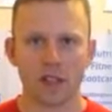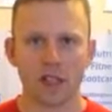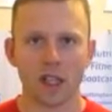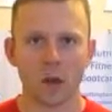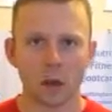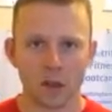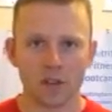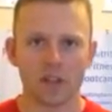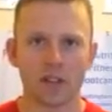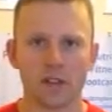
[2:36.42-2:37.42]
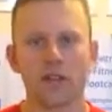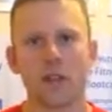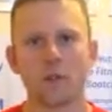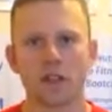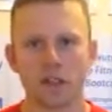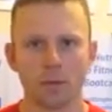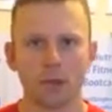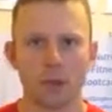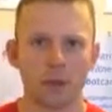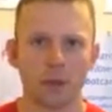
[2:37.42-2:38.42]
a lower incidence of depression
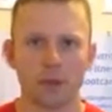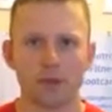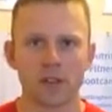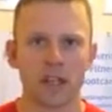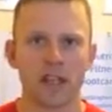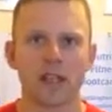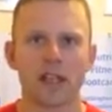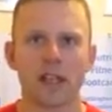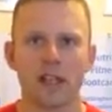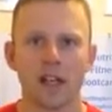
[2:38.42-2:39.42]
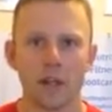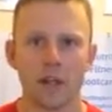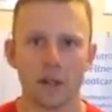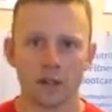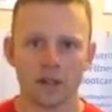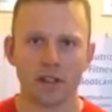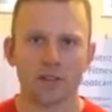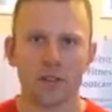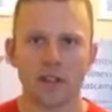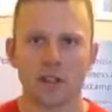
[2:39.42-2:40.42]
among people who take omega-3
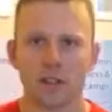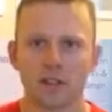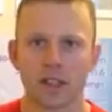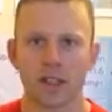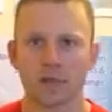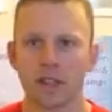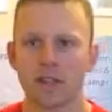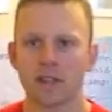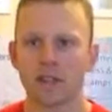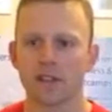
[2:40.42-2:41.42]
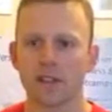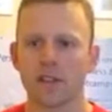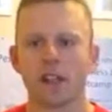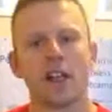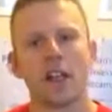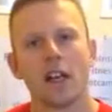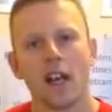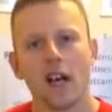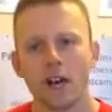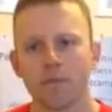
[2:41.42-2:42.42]
fats on a regular basis.
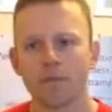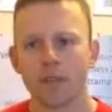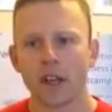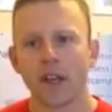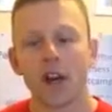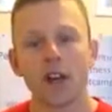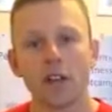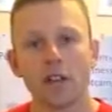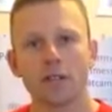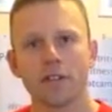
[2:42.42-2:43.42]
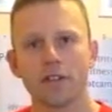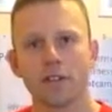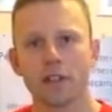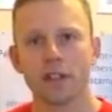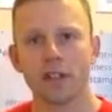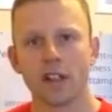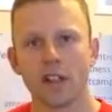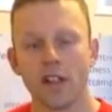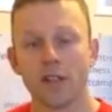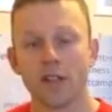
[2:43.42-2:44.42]
Heart function,
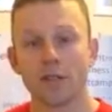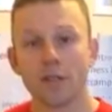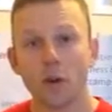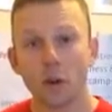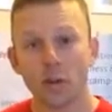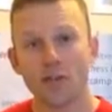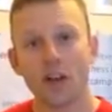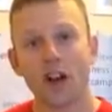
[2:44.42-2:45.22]
you're 45%